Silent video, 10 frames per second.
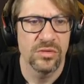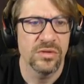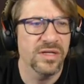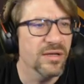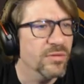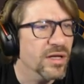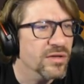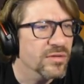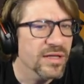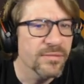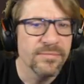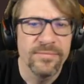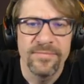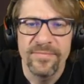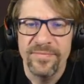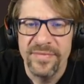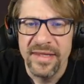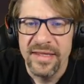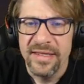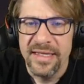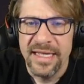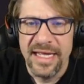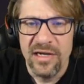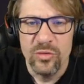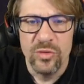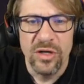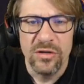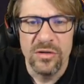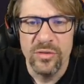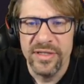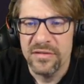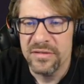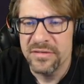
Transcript: Yeah, we're not doing that. Hello, gargoyle.